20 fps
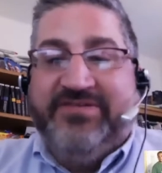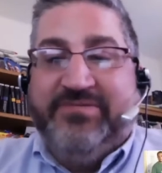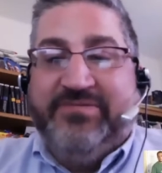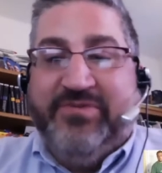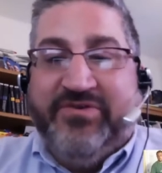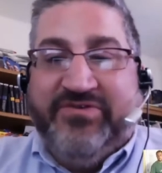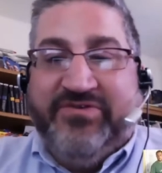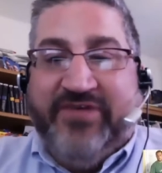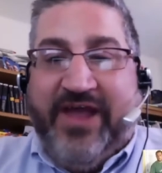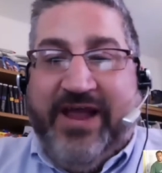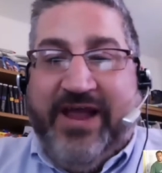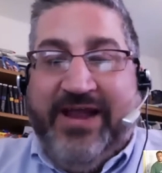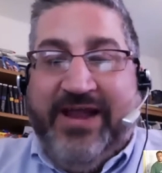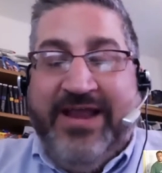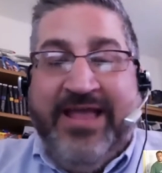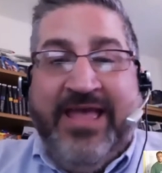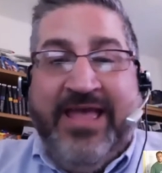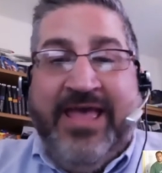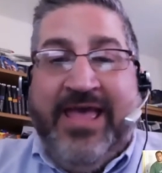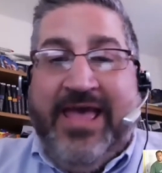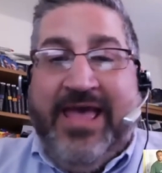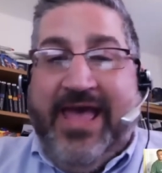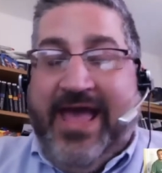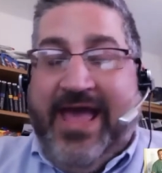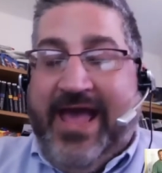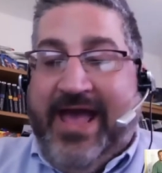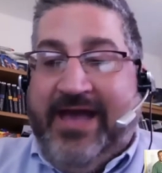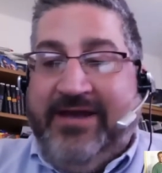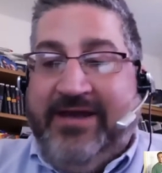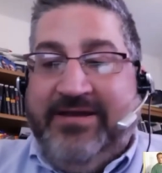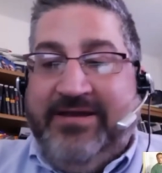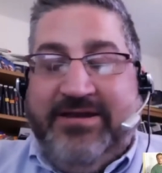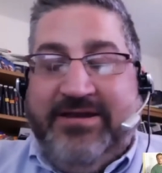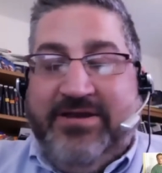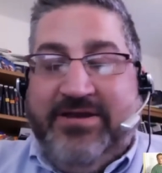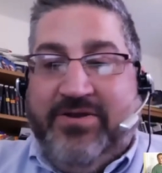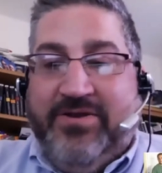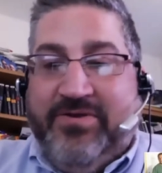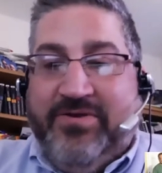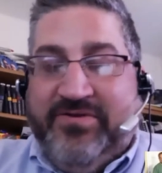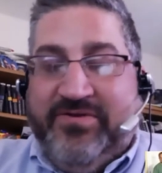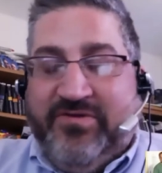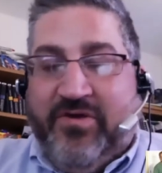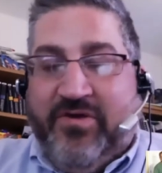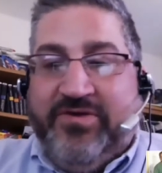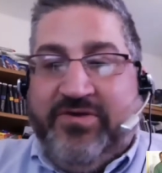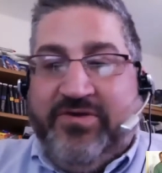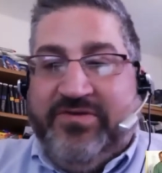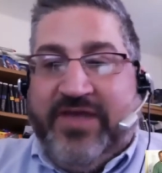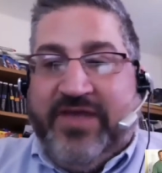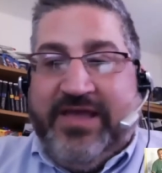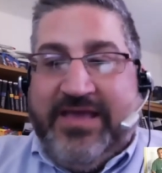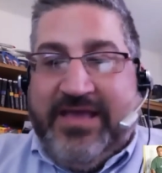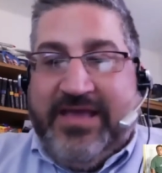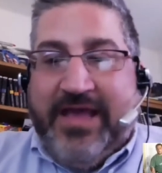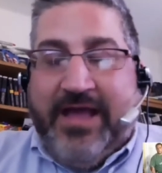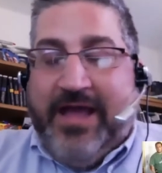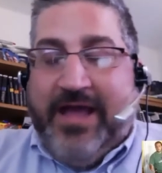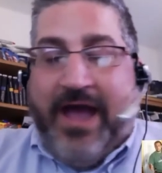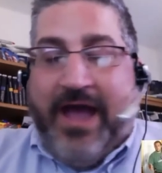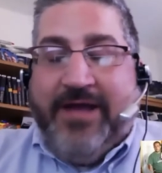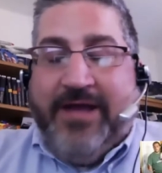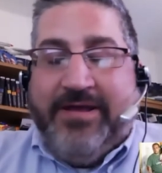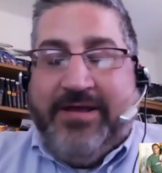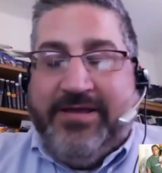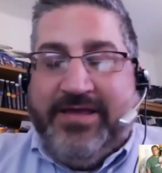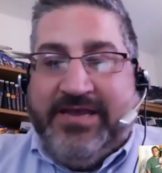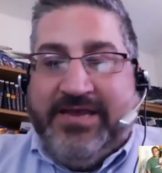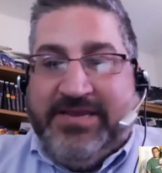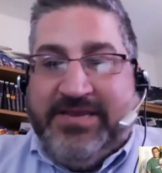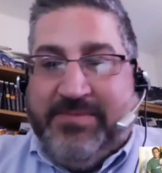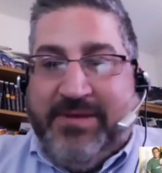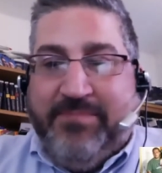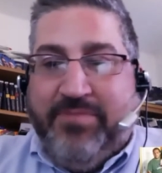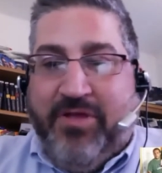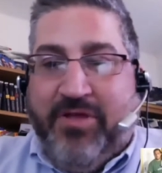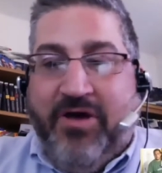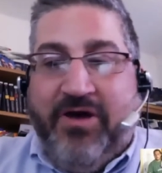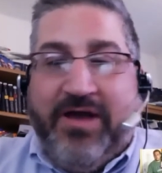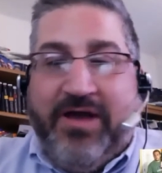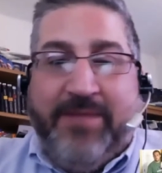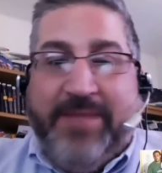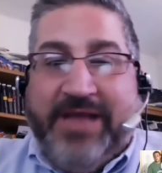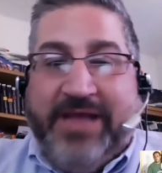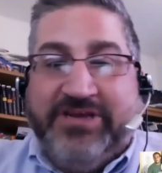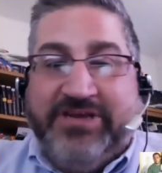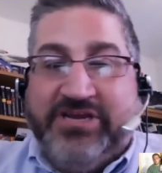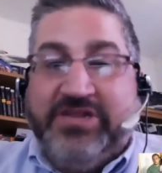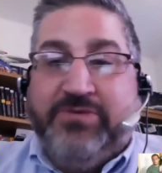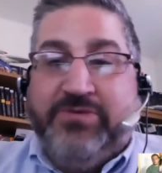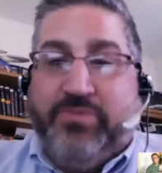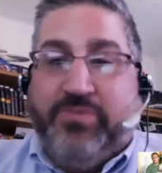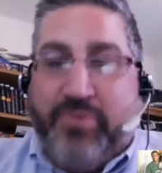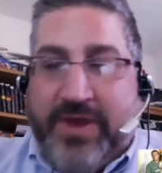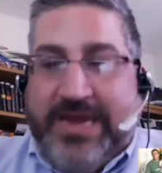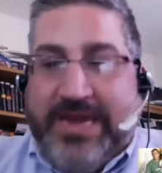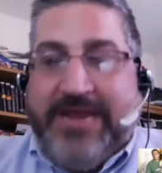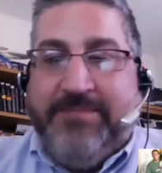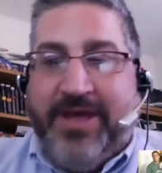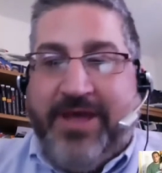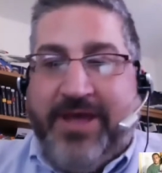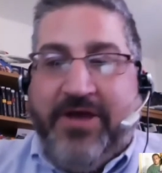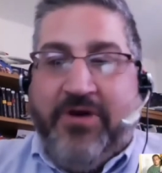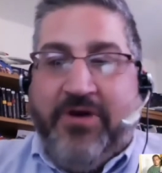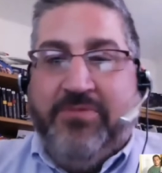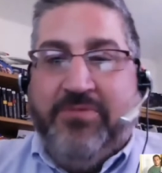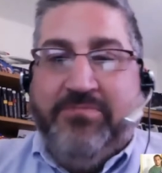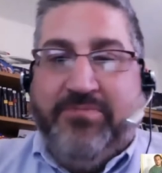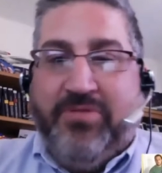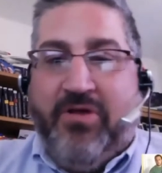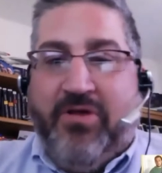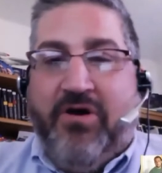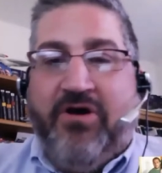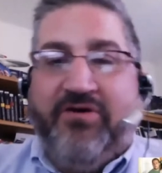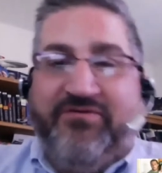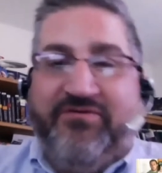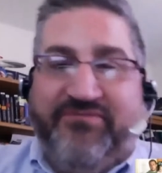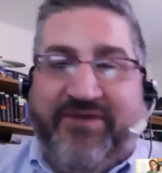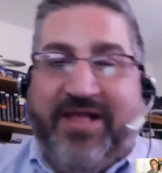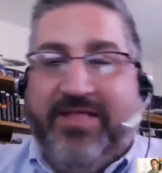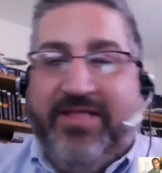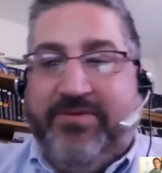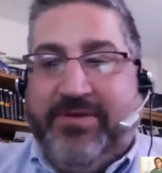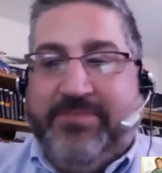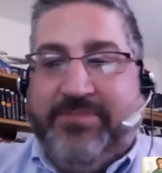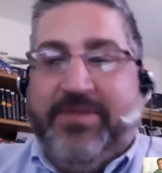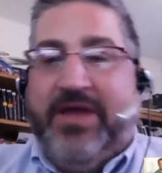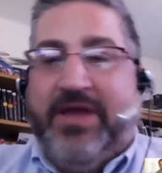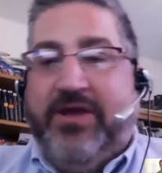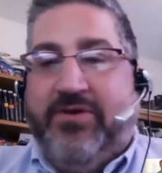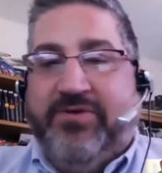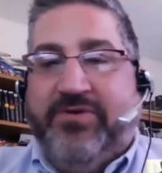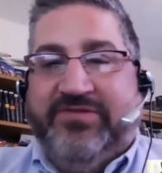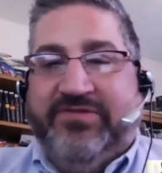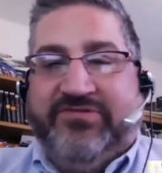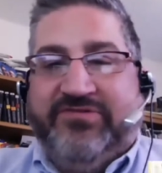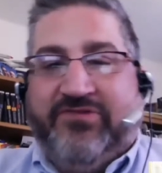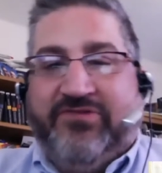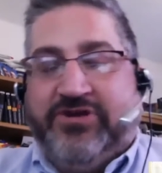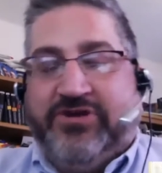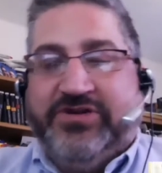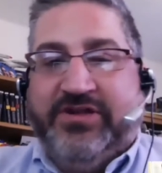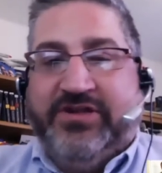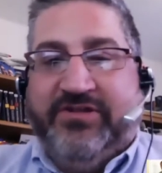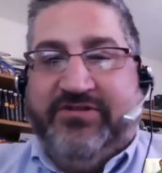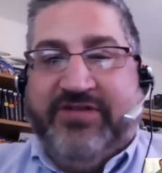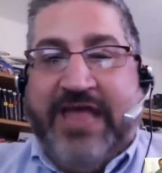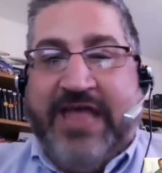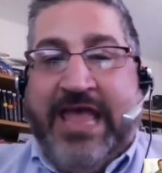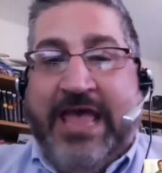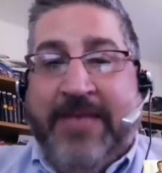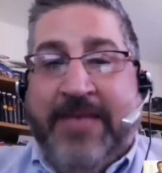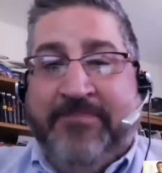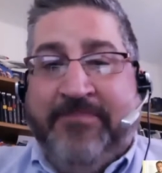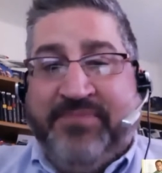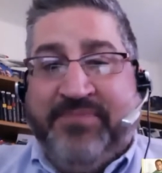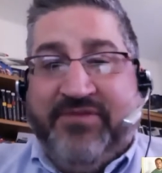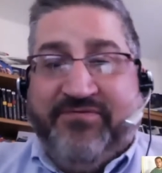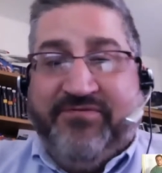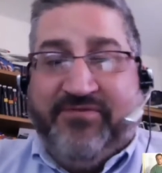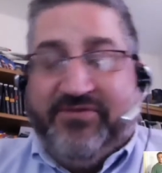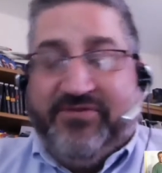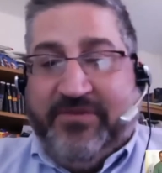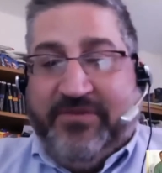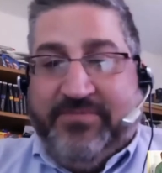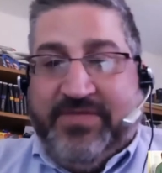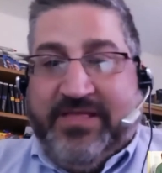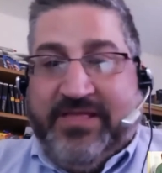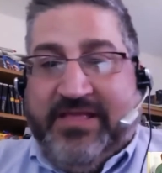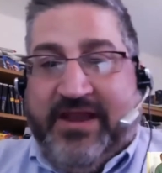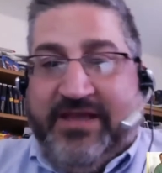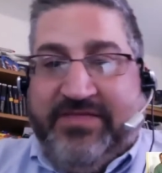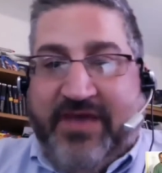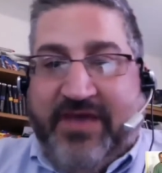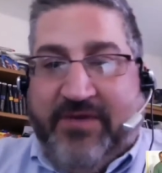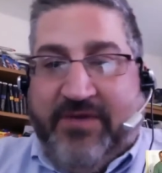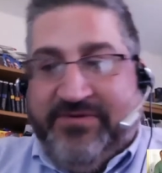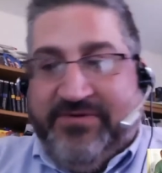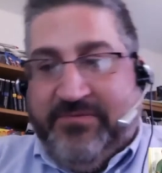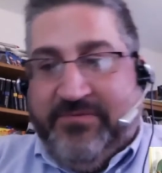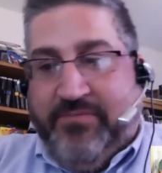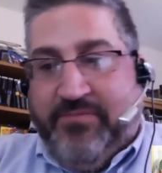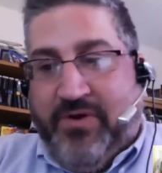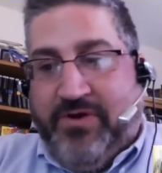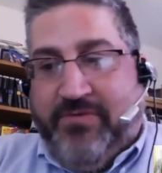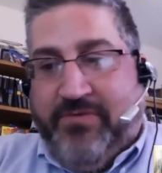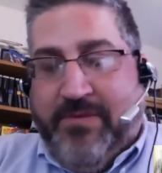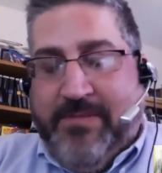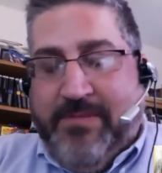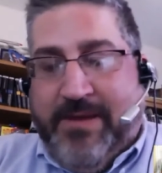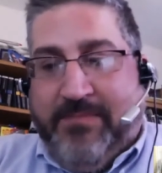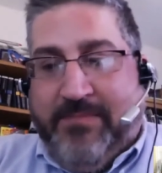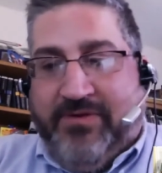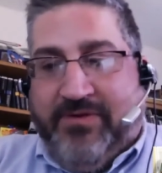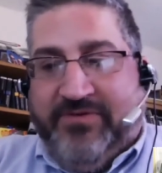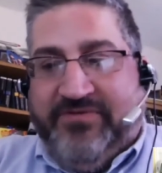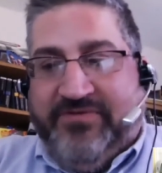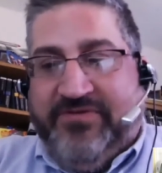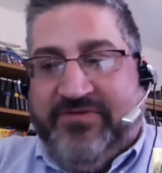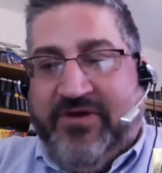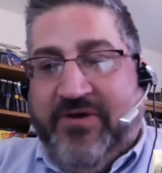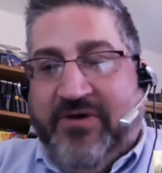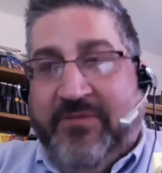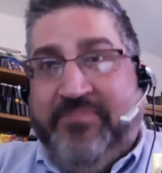site, and as long as I can get to my blog, I'm actually reading my own blog, following my own instructions for something that I thought was important to remember. So,